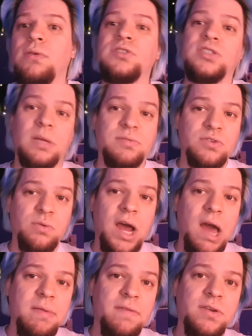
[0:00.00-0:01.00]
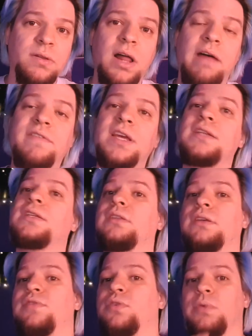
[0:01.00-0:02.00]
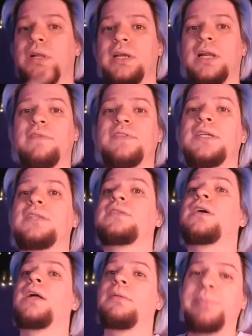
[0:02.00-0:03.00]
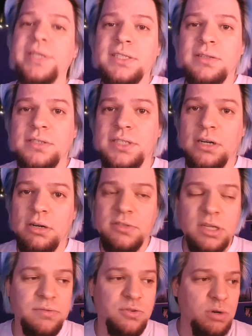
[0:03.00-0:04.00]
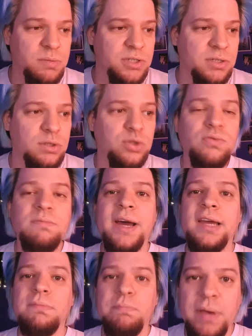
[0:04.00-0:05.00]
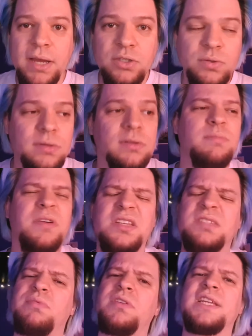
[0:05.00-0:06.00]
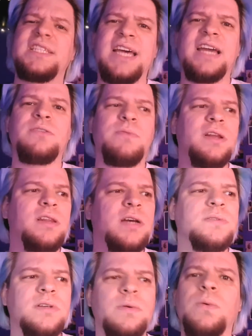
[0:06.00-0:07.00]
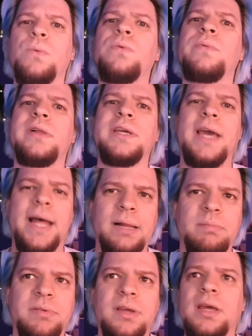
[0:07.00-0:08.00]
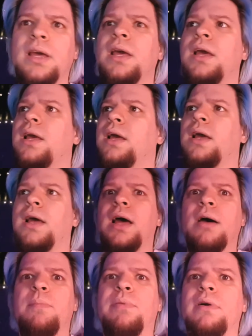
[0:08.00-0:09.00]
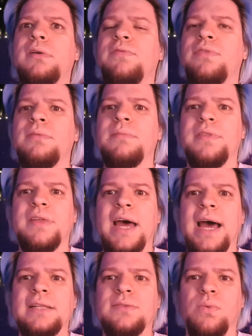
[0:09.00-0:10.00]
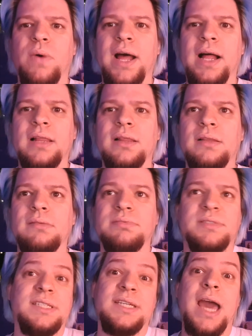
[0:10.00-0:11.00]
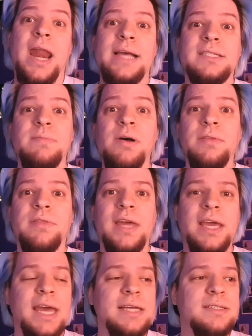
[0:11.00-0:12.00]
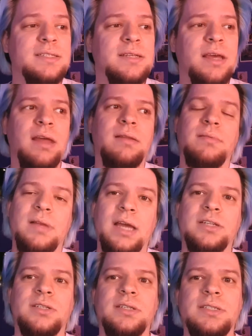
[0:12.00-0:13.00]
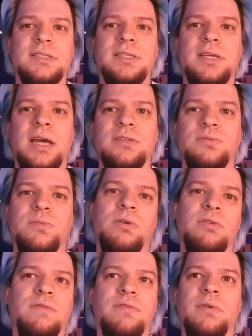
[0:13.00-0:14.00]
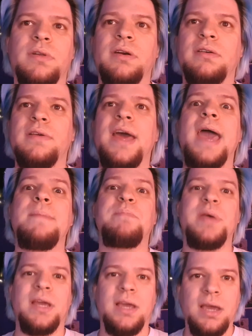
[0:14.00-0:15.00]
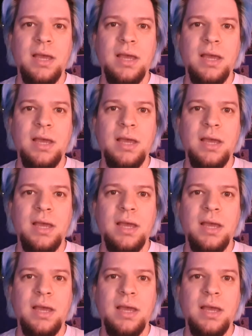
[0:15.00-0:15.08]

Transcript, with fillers: subscribe if you loved it, and if you really loved it, please consider a subscription to my Patreon. Money's pretty tight right now, so it will really help. Apart from that, well, see ya next month, I guess, and actually see ya tomorrow for another epic